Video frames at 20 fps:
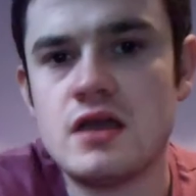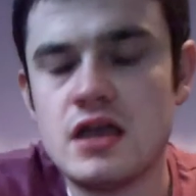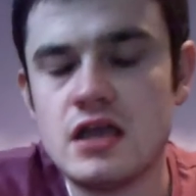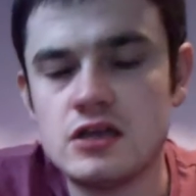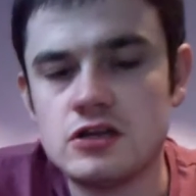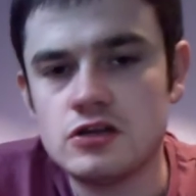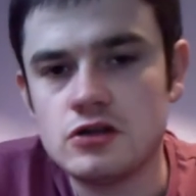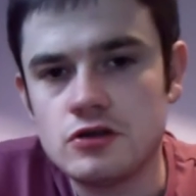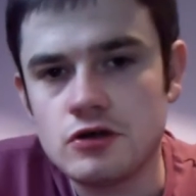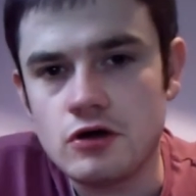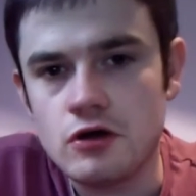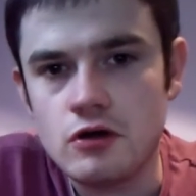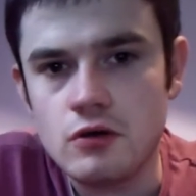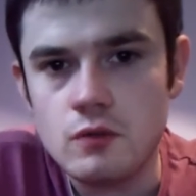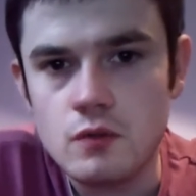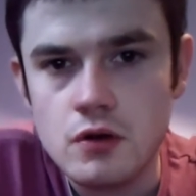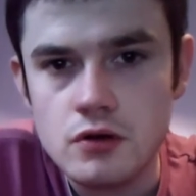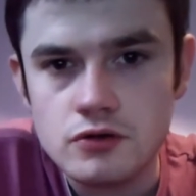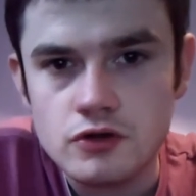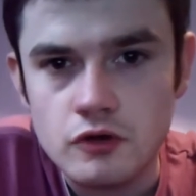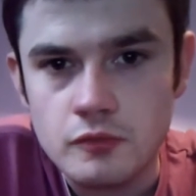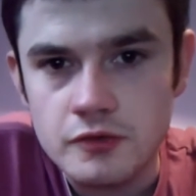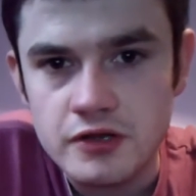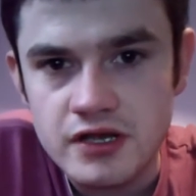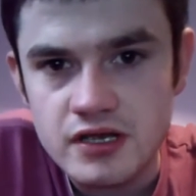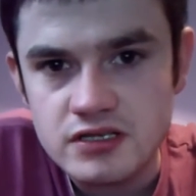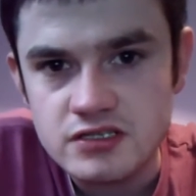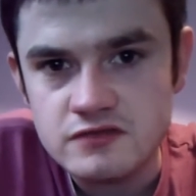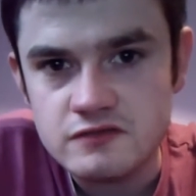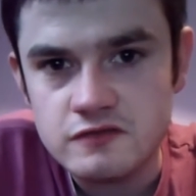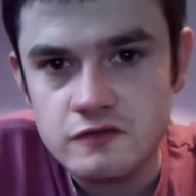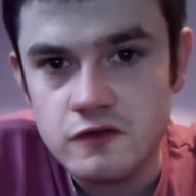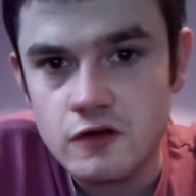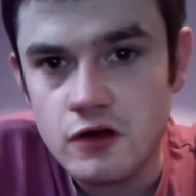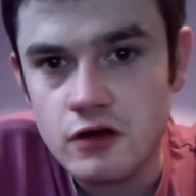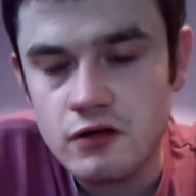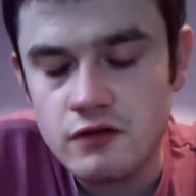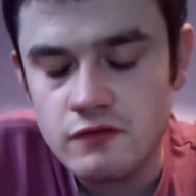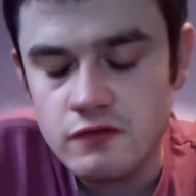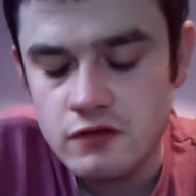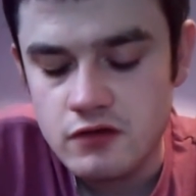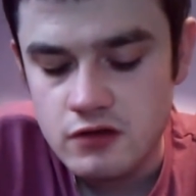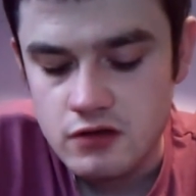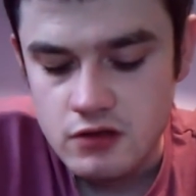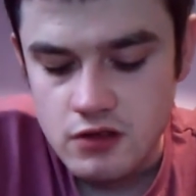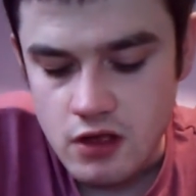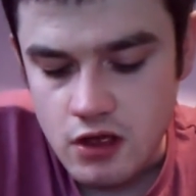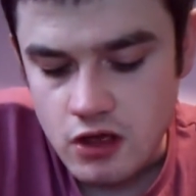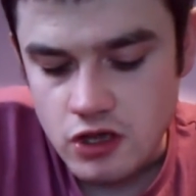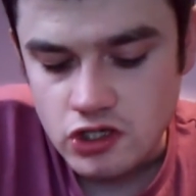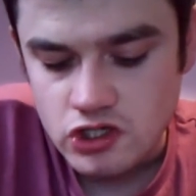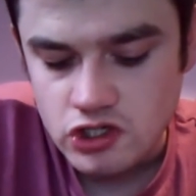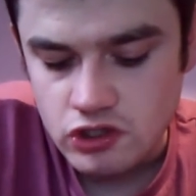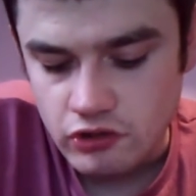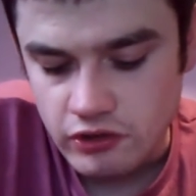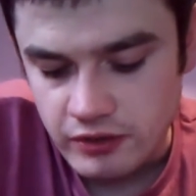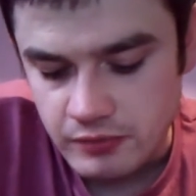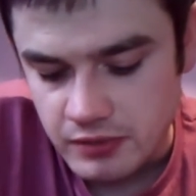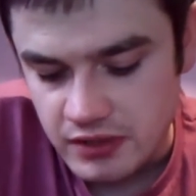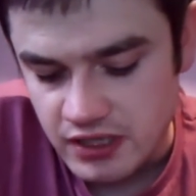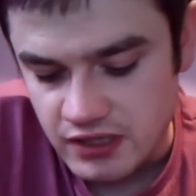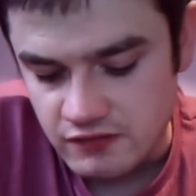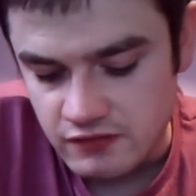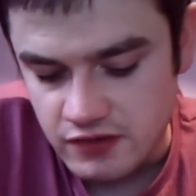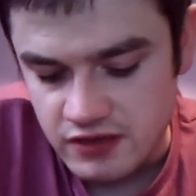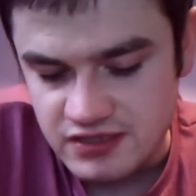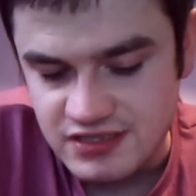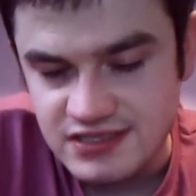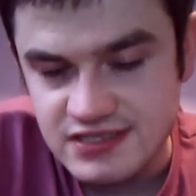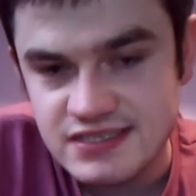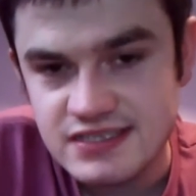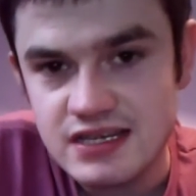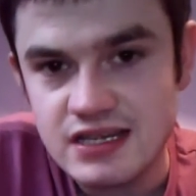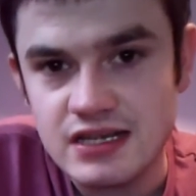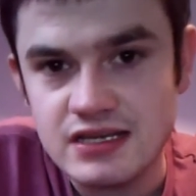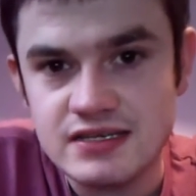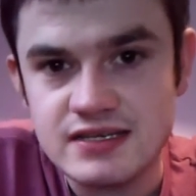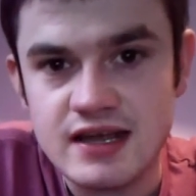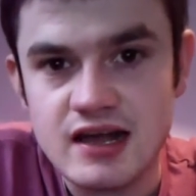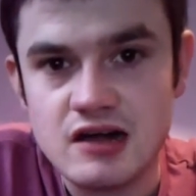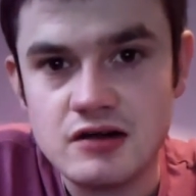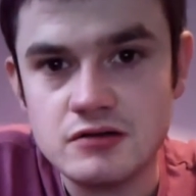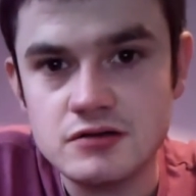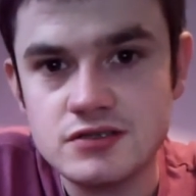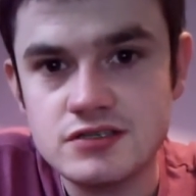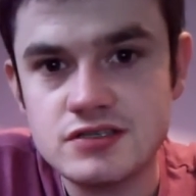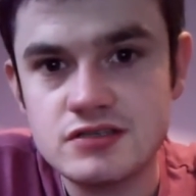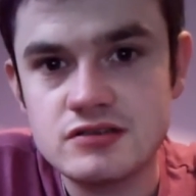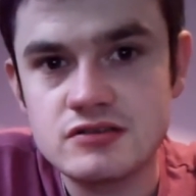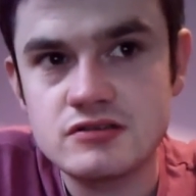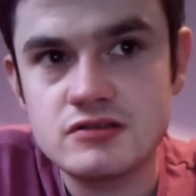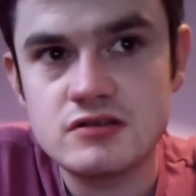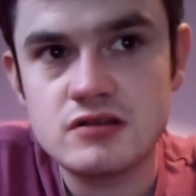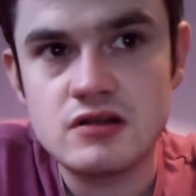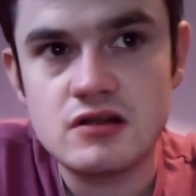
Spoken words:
King of the Dot, World Domination 5, Shotti P versus Cityy Towers.